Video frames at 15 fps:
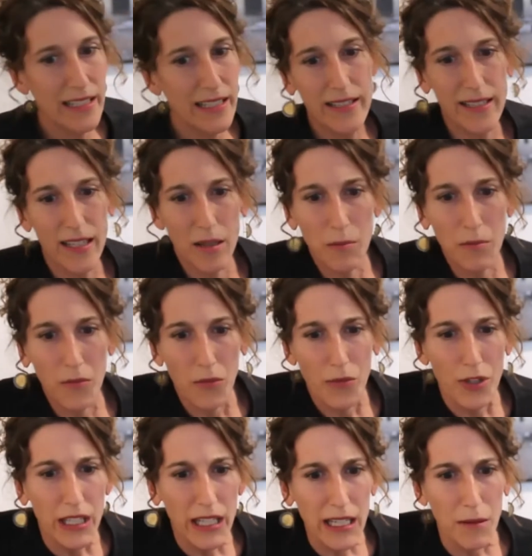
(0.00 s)
some
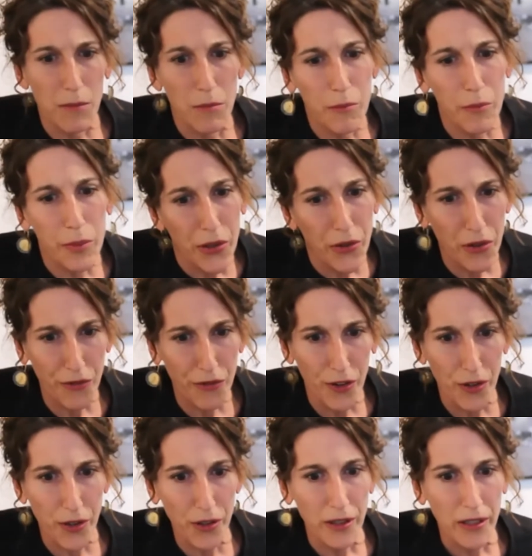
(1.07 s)
really
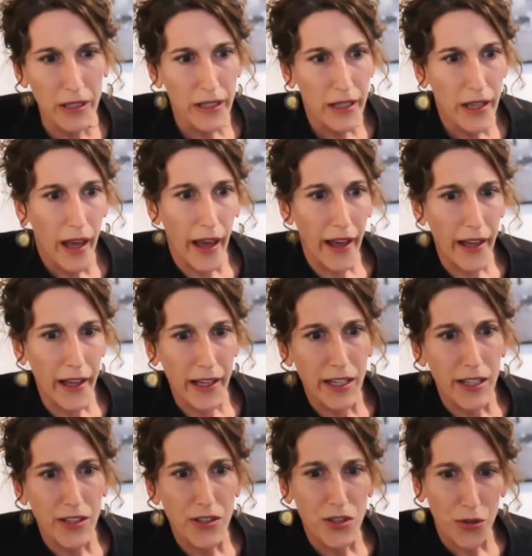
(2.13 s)
beautiful
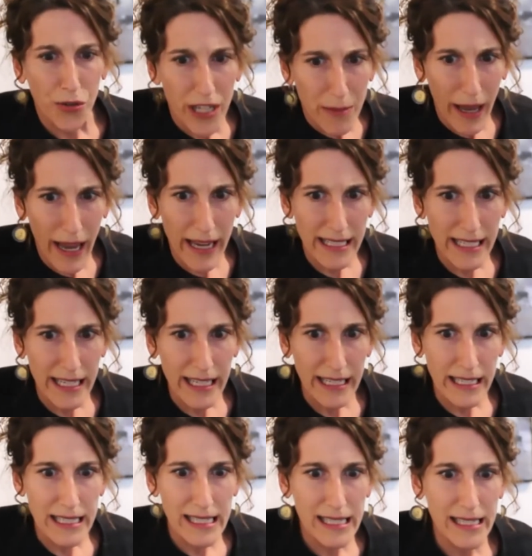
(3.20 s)
tree
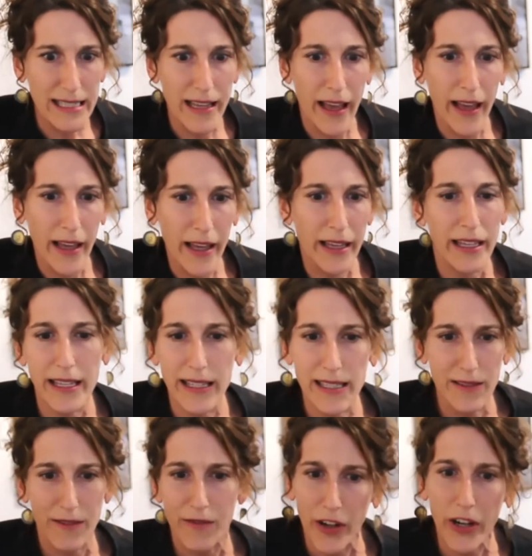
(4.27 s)
paintings. He's
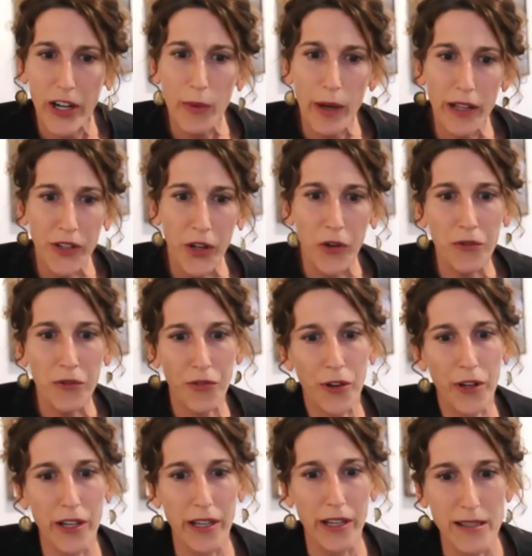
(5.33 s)
very well known for
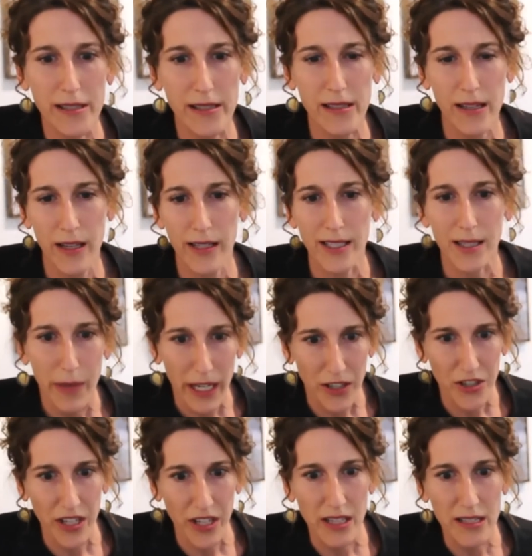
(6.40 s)
his
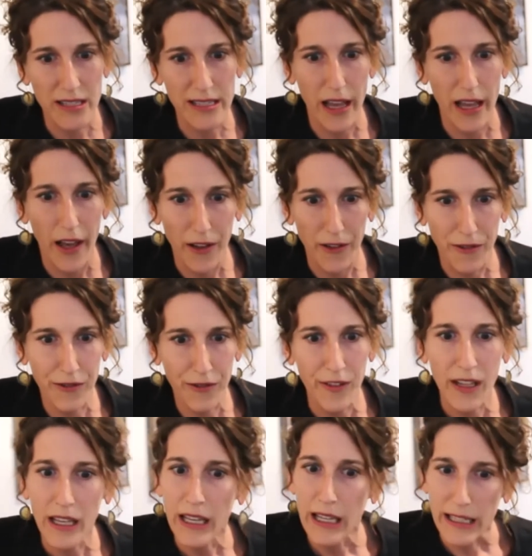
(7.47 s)
depictions of
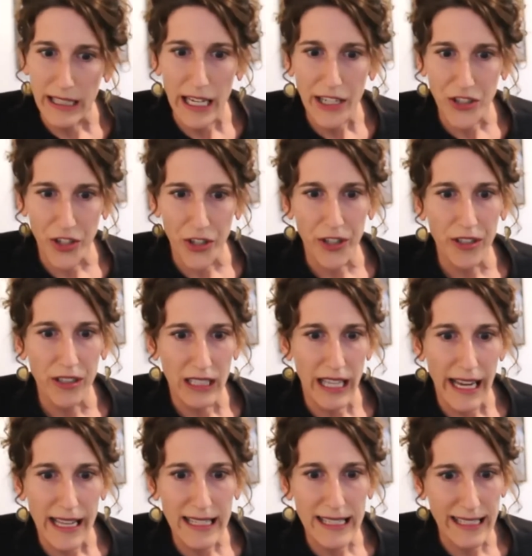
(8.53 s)
nature,
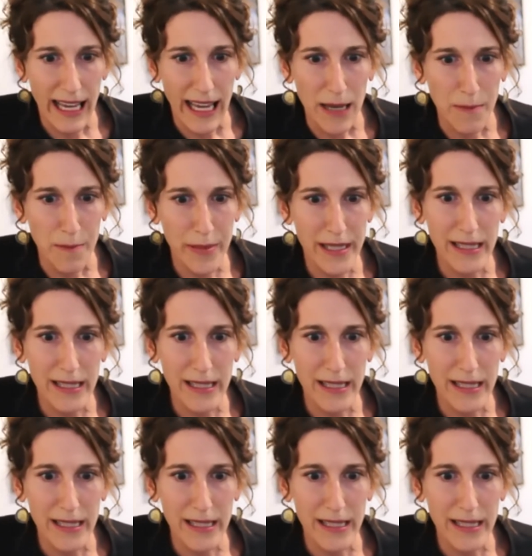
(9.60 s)
landscapes,